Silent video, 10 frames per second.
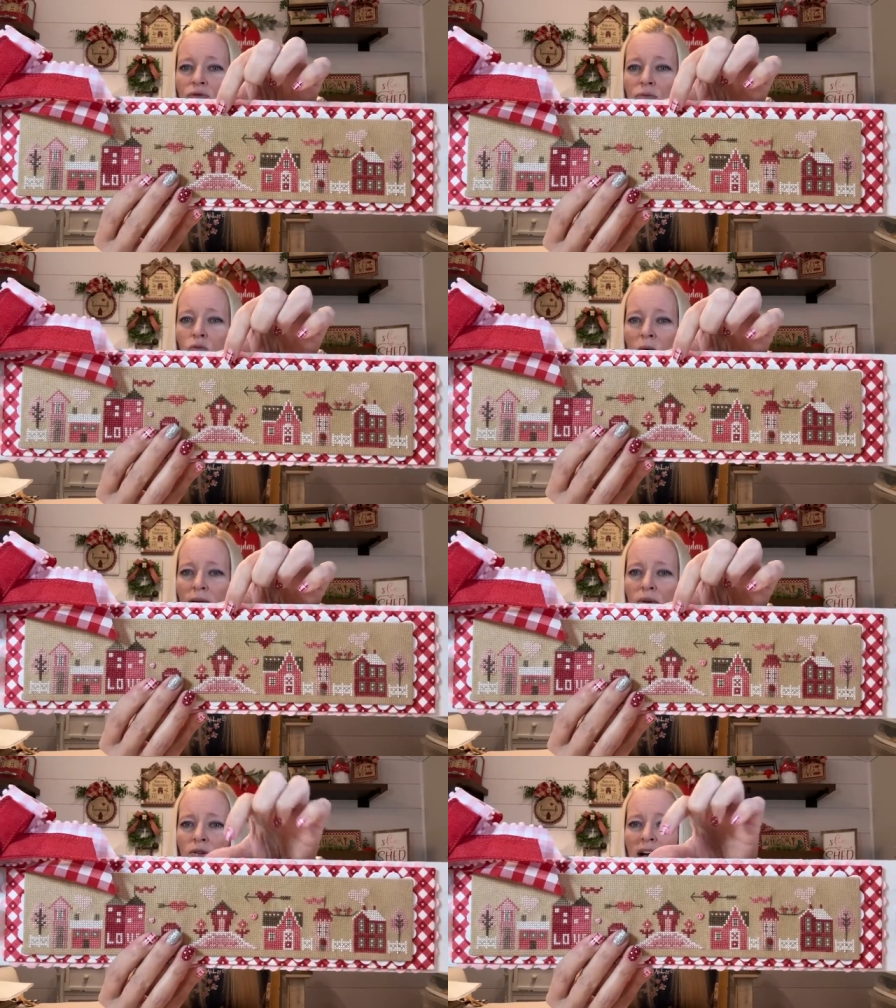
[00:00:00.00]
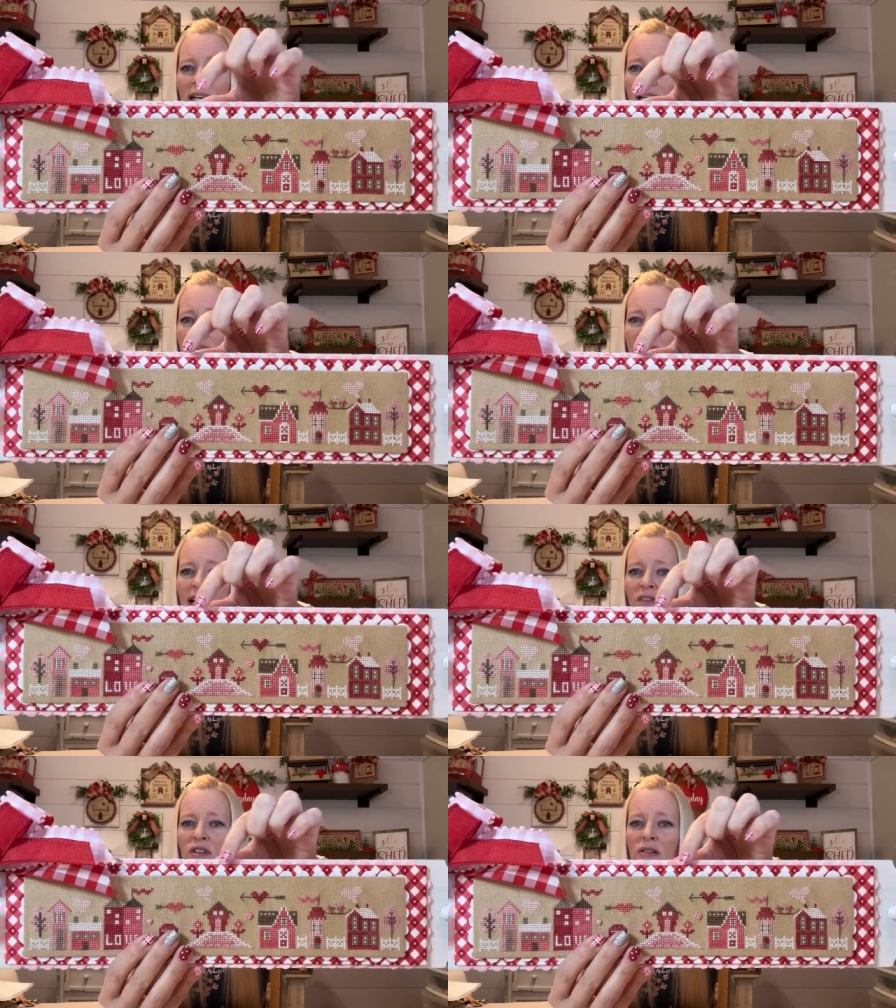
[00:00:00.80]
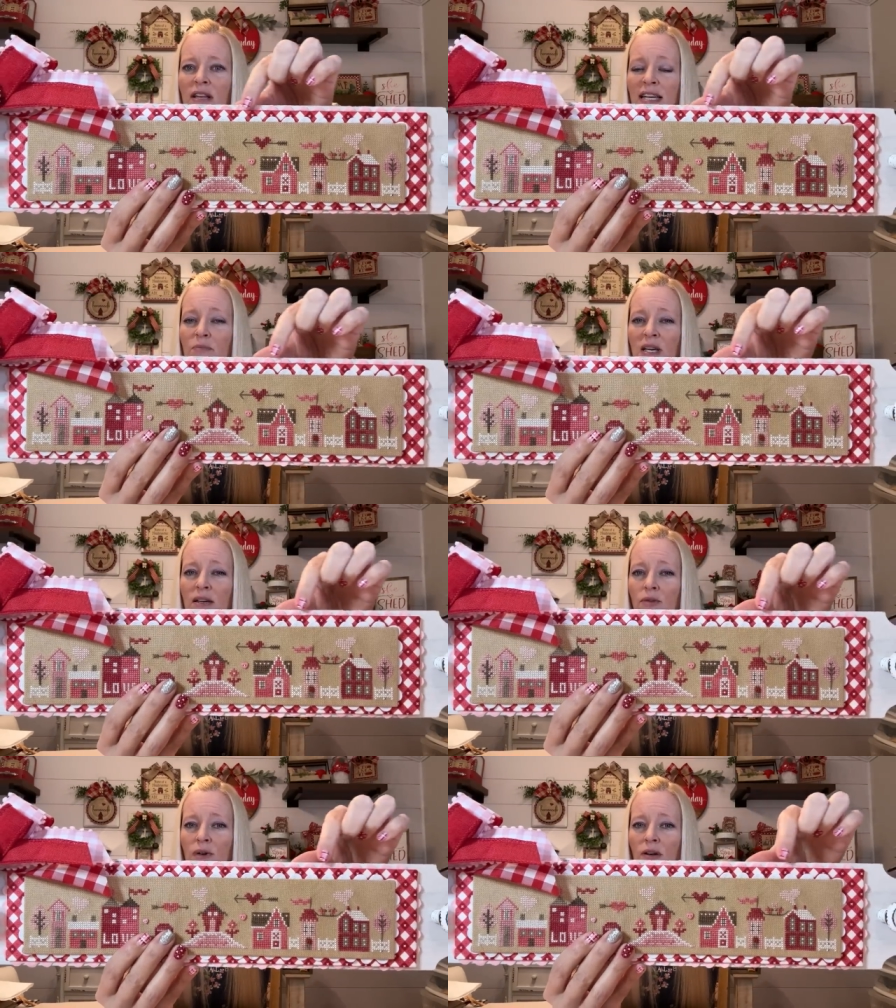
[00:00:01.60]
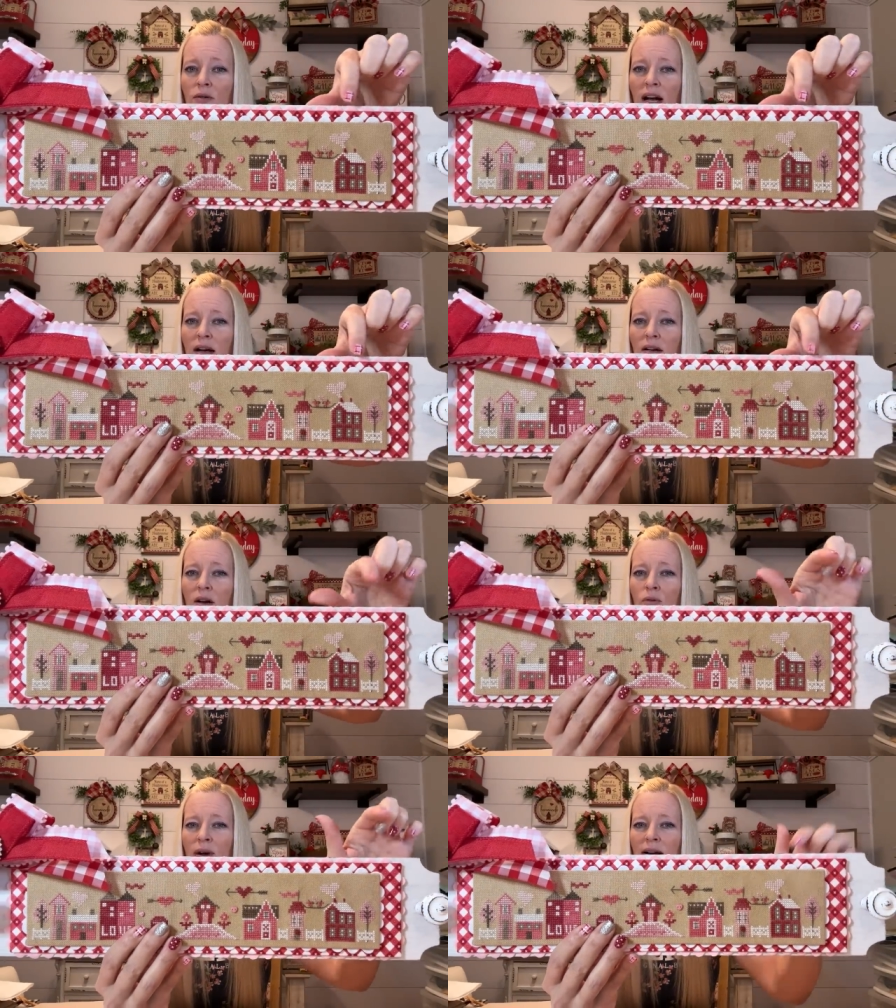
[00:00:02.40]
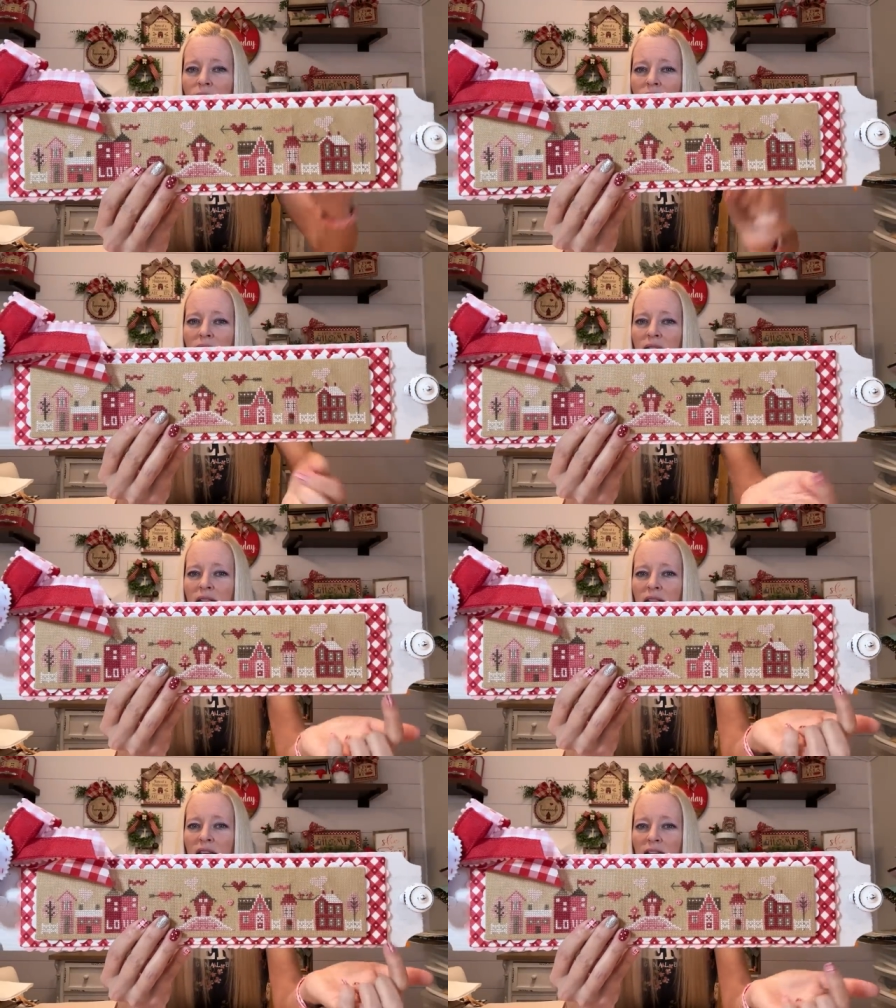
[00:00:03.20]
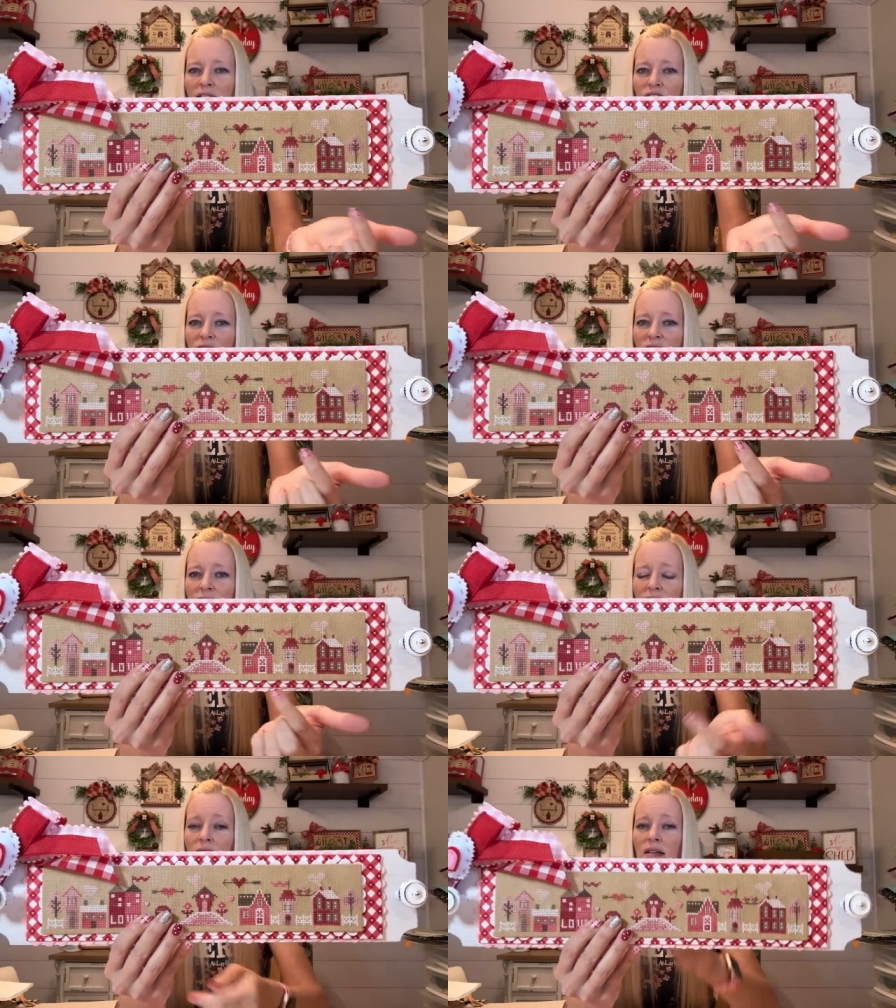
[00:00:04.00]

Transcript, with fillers: white rickrack and then I have the light pink rickrack around the edge of it.